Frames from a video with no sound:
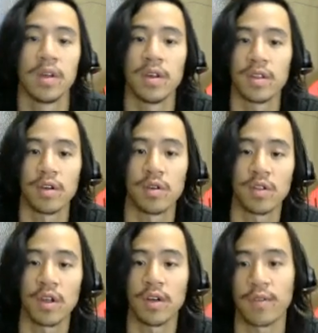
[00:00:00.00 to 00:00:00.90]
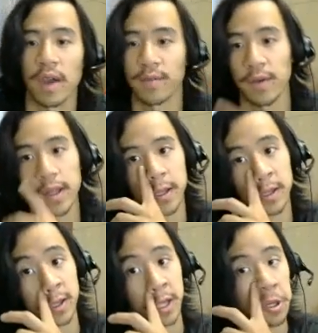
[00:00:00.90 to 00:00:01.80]
So solve, graph, and write this
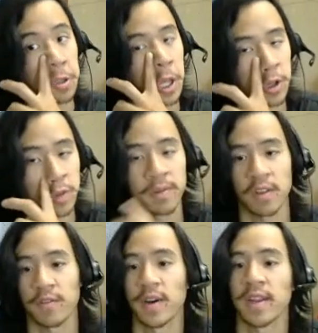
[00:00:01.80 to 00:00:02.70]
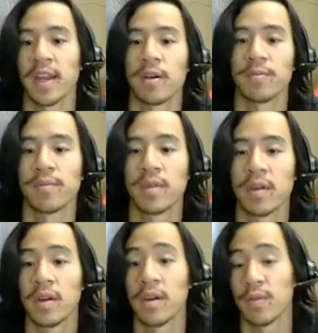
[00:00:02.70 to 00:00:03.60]
in set notation. Let's find out.
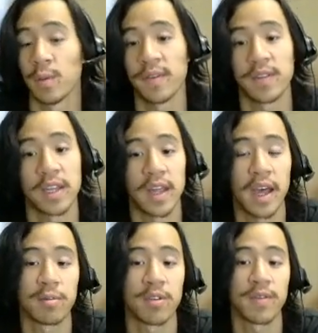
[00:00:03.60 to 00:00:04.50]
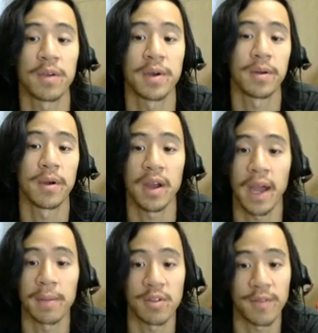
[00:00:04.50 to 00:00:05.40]
We have to get the
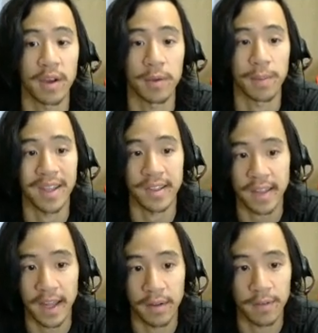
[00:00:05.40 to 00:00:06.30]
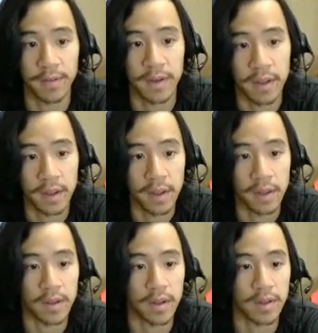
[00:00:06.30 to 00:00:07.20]
absolute value by itself.
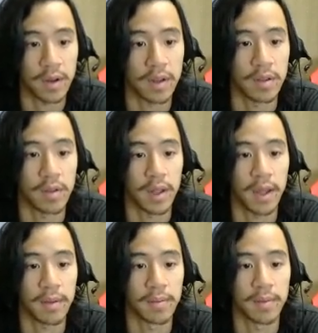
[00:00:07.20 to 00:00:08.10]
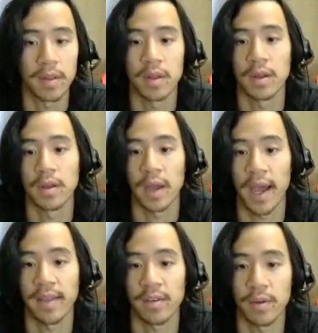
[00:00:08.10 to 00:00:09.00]
So let's go ahead and do that.
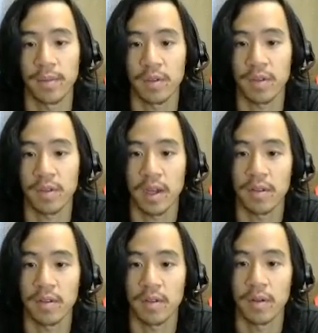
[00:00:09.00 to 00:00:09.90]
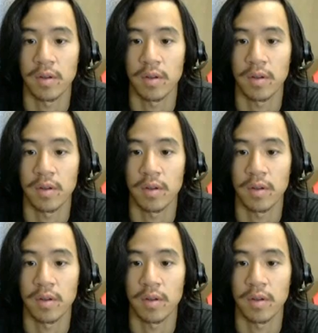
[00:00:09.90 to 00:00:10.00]
Add 2 to both sides.